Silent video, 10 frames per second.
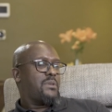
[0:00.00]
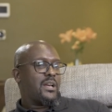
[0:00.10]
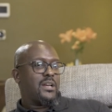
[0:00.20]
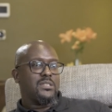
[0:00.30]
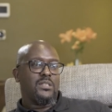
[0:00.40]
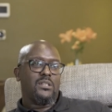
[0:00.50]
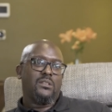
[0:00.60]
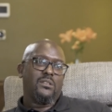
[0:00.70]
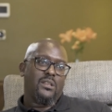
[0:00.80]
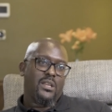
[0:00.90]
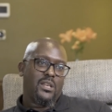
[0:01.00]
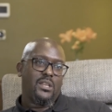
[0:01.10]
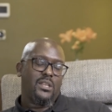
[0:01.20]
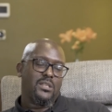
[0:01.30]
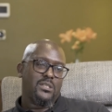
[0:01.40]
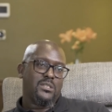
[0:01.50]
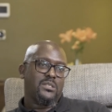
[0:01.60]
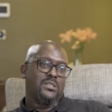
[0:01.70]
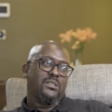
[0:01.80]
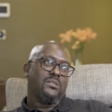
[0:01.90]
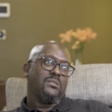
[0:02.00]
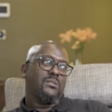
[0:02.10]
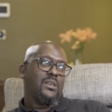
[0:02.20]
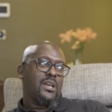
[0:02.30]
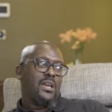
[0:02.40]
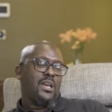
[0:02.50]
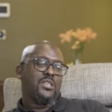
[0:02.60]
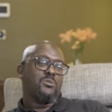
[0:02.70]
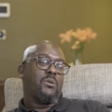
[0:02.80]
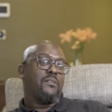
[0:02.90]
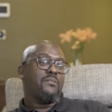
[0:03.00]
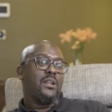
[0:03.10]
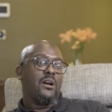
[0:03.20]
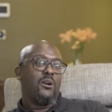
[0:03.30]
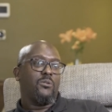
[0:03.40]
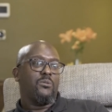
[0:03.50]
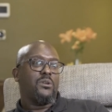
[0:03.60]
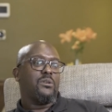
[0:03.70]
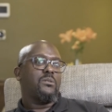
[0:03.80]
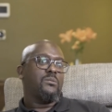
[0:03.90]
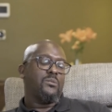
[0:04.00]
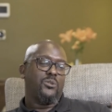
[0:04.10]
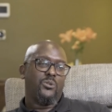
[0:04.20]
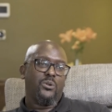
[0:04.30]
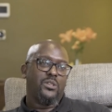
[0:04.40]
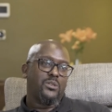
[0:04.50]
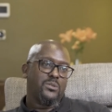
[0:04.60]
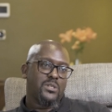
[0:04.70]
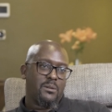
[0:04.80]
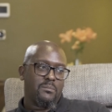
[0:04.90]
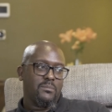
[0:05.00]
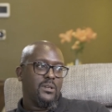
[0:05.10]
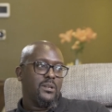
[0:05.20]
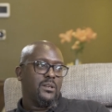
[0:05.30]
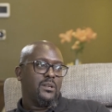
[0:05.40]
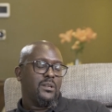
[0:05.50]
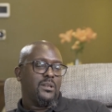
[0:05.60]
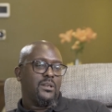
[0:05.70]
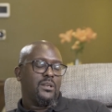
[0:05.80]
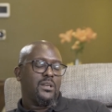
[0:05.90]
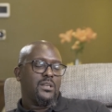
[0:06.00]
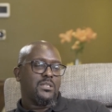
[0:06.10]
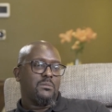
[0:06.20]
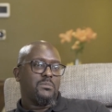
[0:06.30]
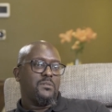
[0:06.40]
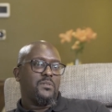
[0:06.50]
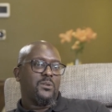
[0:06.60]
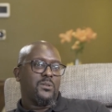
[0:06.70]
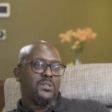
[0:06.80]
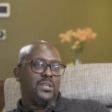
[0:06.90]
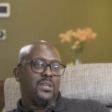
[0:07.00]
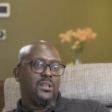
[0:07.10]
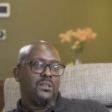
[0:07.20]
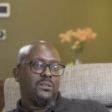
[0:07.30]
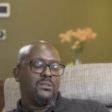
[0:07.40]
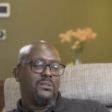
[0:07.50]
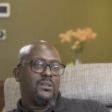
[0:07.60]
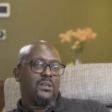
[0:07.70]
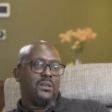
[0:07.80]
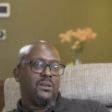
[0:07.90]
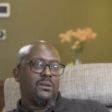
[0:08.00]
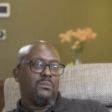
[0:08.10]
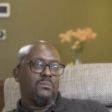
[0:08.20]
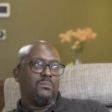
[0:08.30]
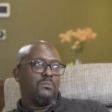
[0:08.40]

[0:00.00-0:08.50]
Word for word: my cousin and his ex-wife now were going through some uh, some difficulty and mm -hmm.